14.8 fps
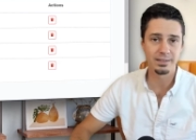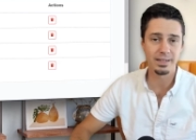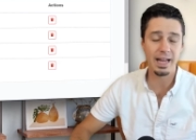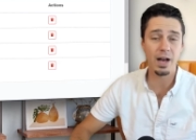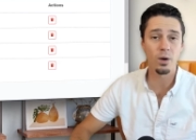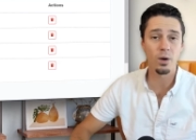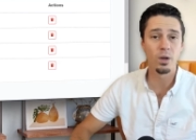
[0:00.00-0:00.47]

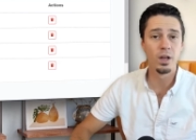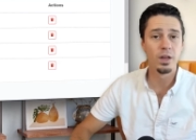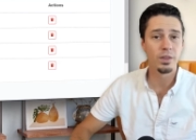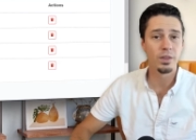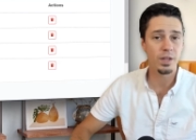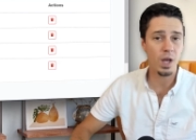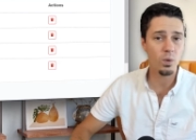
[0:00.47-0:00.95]
Now,
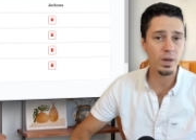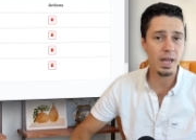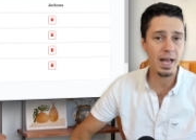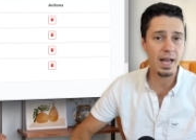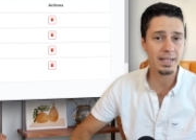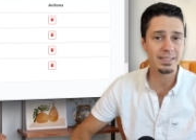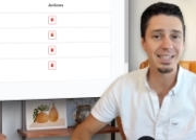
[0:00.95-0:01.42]
the
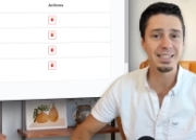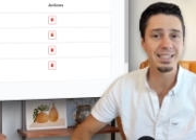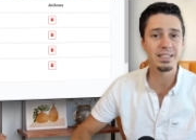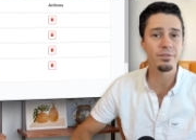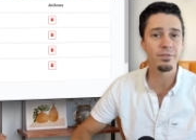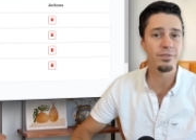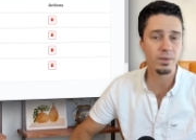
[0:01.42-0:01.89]
ODX is
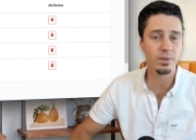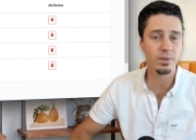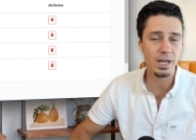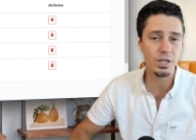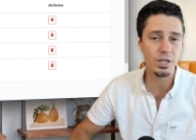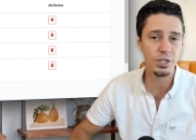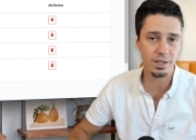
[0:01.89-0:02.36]
the
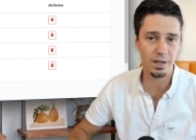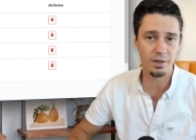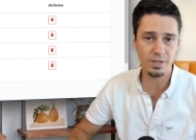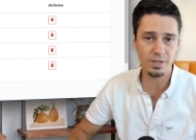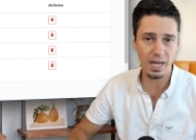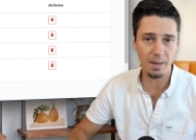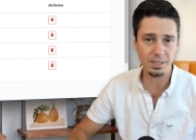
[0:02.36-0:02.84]
foundation
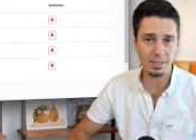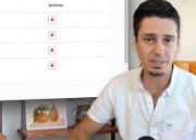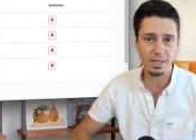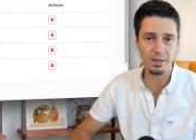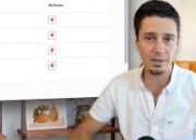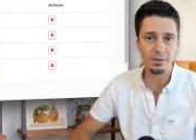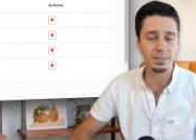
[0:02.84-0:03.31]
of
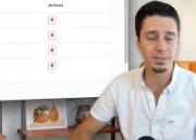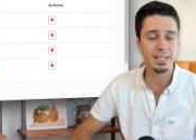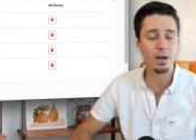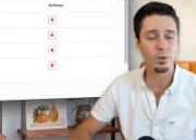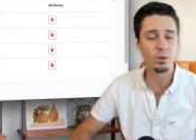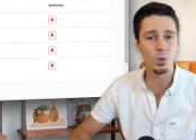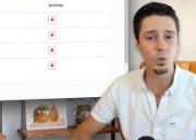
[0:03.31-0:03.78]
TimeXtender. It's
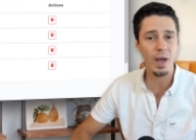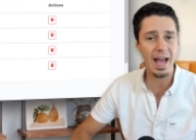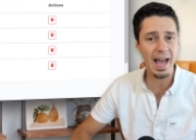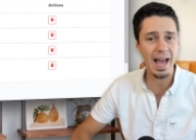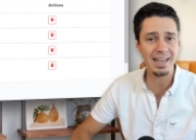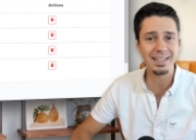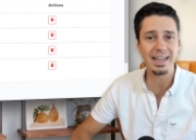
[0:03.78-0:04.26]
how you
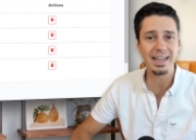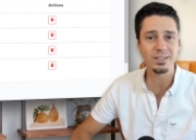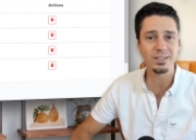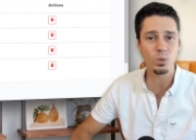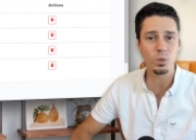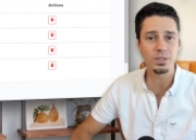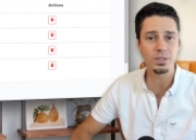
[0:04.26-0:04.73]
add data
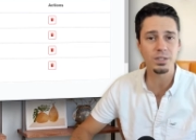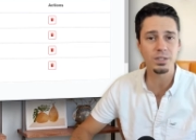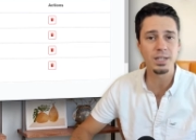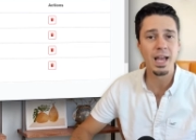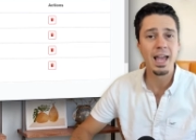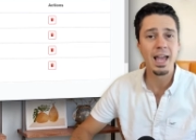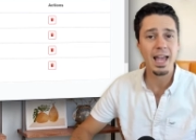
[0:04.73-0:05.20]

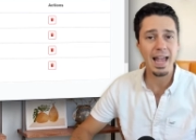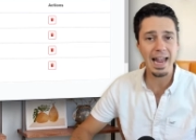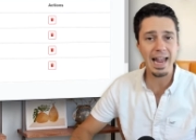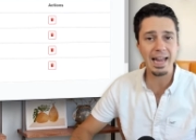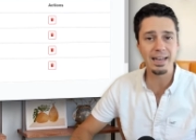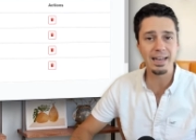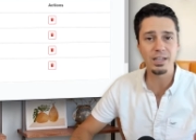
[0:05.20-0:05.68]
sources
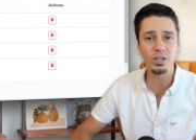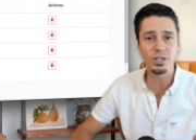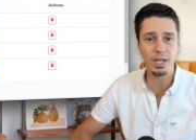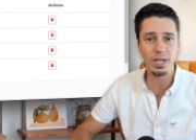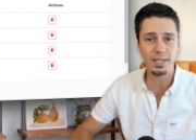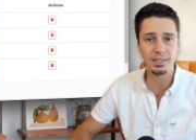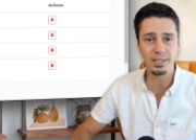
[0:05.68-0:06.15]
and
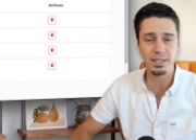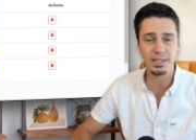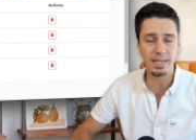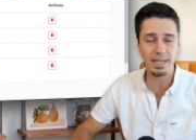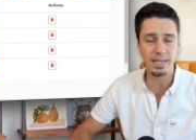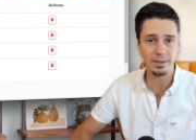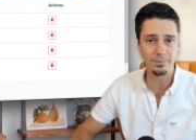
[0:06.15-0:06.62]
ingest
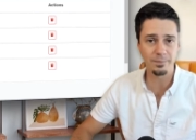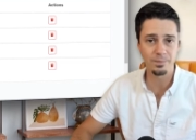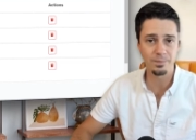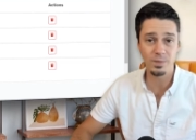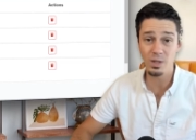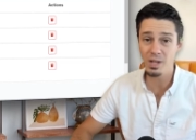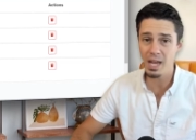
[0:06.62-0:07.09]
data.
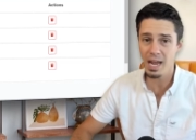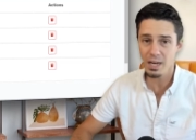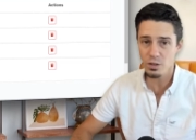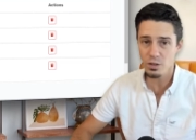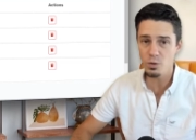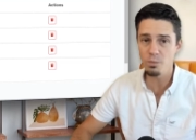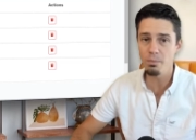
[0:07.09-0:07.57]
You
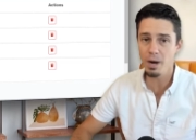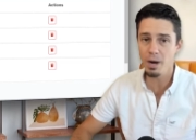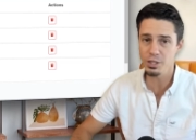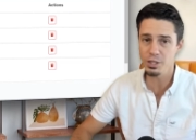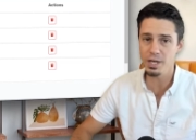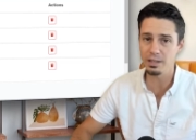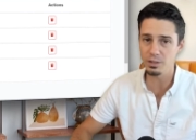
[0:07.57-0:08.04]
can't do
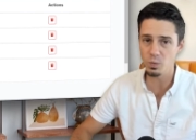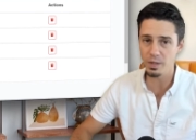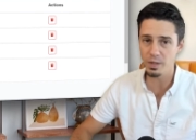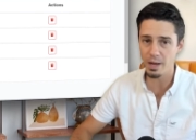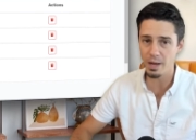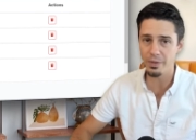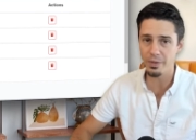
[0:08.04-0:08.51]
much else
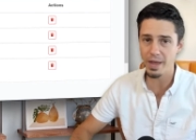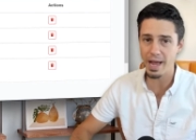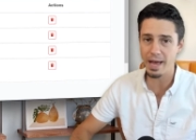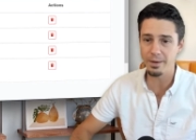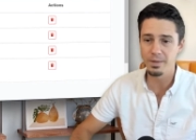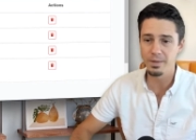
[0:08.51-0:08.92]
without that.